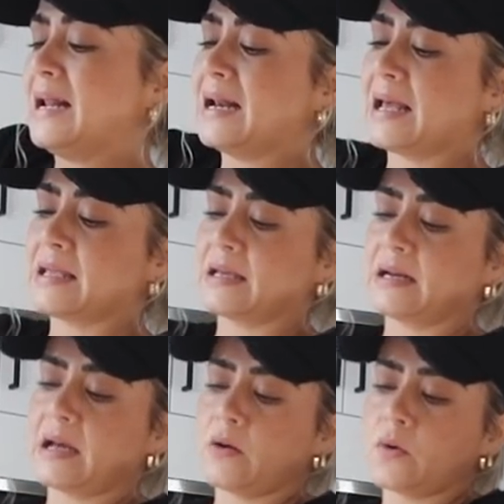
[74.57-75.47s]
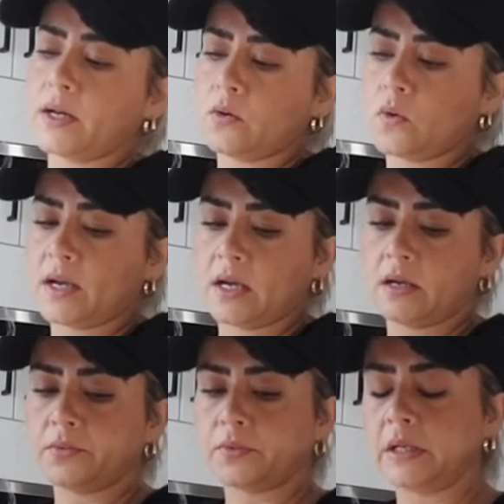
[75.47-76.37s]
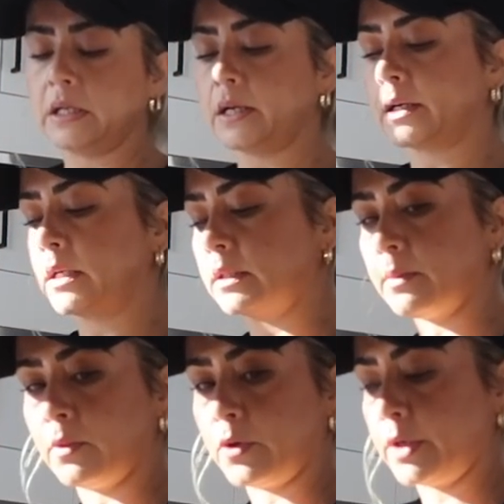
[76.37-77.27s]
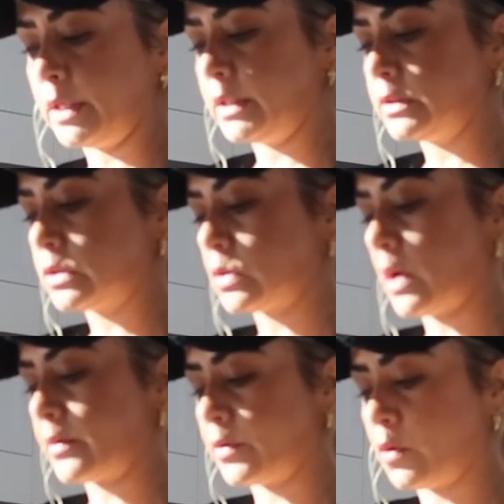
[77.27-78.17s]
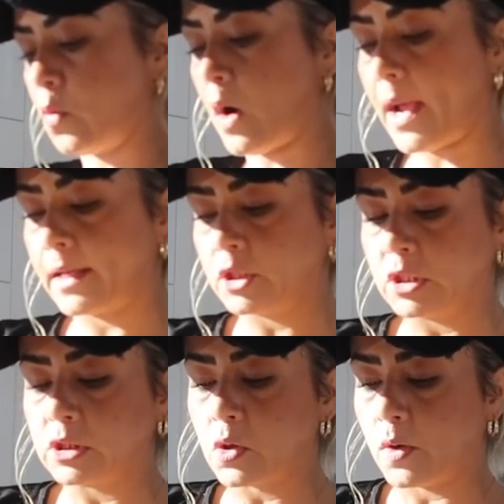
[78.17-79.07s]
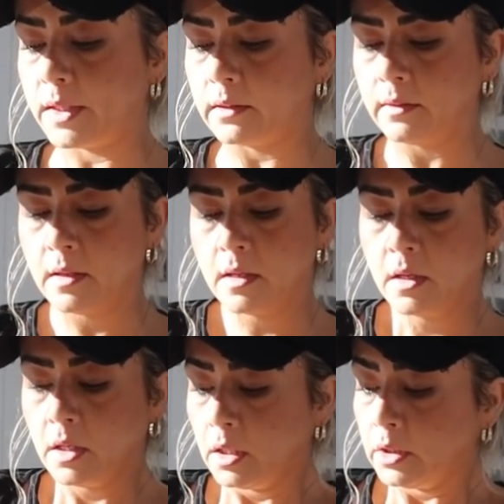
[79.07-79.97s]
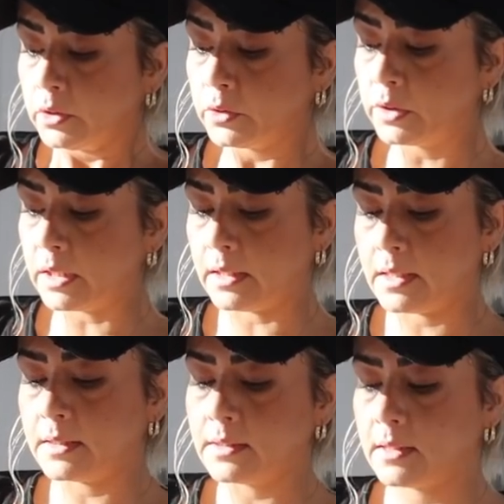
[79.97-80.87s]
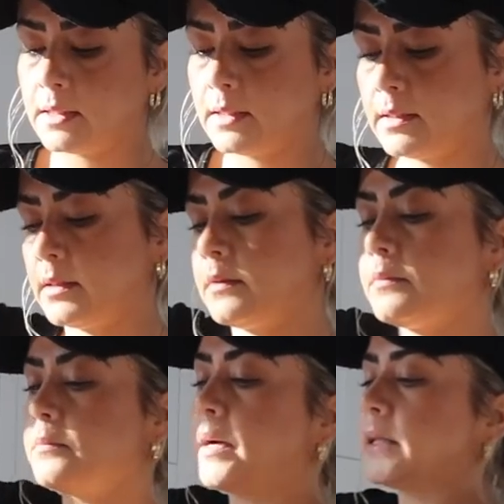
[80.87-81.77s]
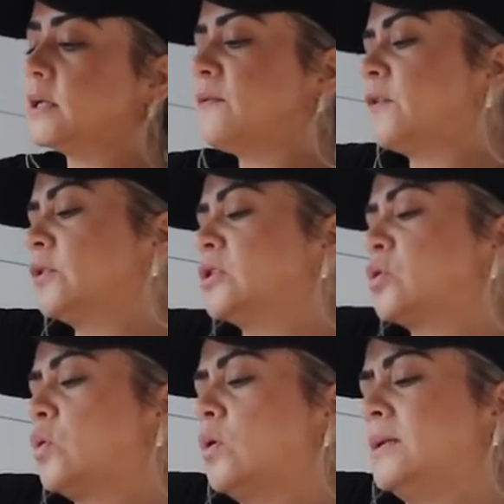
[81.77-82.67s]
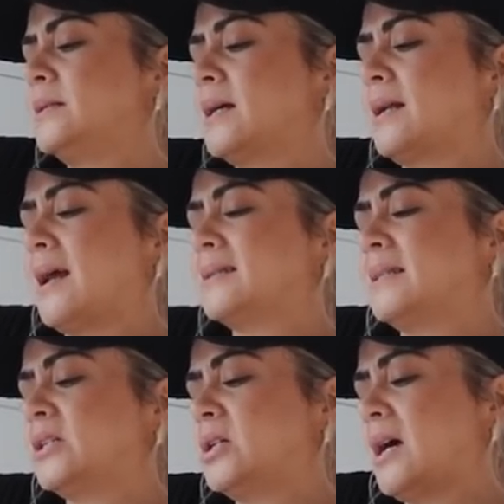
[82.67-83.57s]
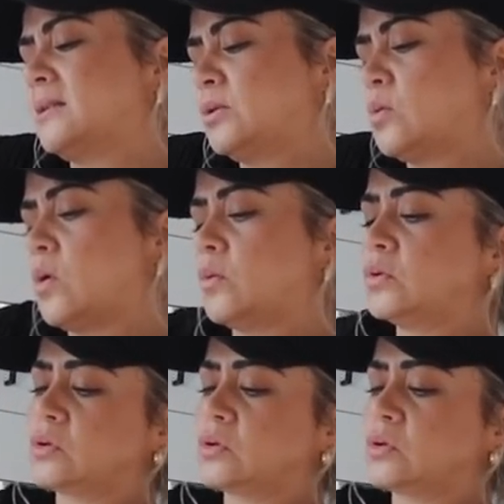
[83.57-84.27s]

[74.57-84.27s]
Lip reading: Like an hour away, really early in the morning. So I don't know why she's going to this, but it's from the school. It's a class that she has to go.